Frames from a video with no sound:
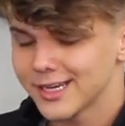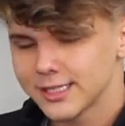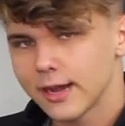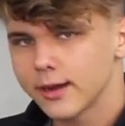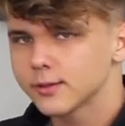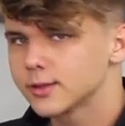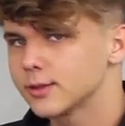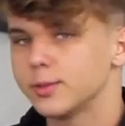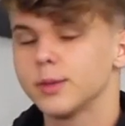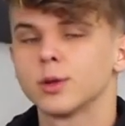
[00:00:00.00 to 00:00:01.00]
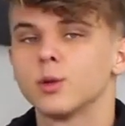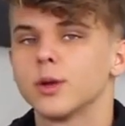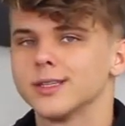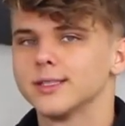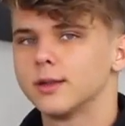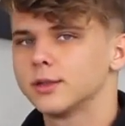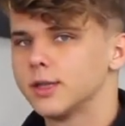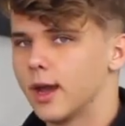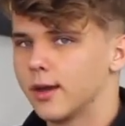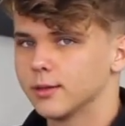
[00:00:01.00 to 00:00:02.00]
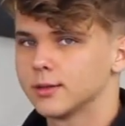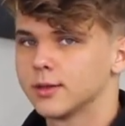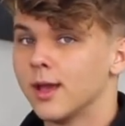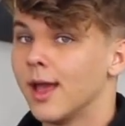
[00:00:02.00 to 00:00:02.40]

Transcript: shoutouts to people who want to sell shoutouts.